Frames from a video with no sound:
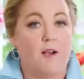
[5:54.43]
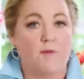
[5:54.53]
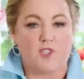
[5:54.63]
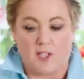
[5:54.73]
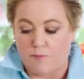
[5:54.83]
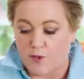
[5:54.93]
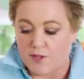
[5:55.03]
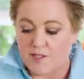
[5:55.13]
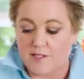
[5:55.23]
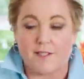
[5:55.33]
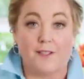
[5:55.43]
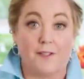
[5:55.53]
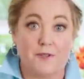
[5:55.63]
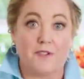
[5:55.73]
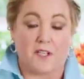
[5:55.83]
We're just gonna put this in a
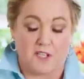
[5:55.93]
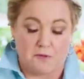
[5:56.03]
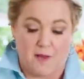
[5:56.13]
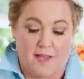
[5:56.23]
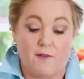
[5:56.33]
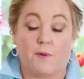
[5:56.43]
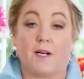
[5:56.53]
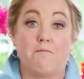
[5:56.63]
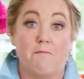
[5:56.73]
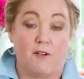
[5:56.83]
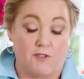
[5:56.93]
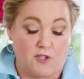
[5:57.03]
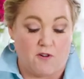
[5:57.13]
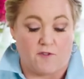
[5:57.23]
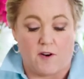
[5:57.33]
little saucepan that we're gonna melt
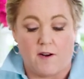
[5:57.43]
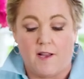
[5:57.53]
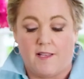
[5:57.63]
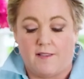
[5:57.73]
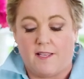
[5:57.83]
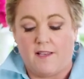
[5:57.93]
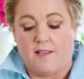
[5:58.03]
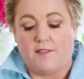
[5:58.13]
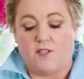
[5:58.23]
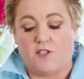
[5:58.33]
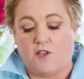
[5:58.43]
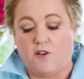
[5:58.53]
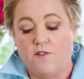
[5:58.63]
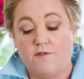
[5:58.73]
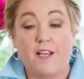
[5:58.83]
over the
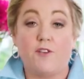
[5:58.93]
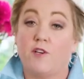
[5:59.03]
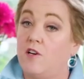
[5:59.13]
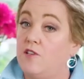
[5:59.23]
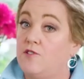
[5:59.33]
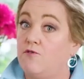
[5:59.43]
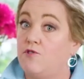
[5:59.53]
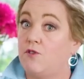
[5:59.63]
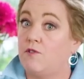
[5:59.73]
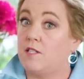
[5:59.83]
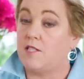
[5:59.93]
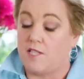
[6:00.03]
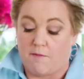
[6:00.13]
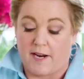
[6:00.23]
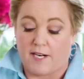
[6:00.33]
stove. Now you can also do this in
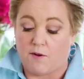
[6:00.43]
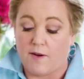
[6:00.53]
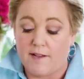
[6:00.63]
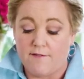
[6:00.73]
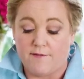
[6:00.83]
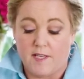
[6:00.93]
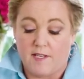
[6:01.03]
the microwave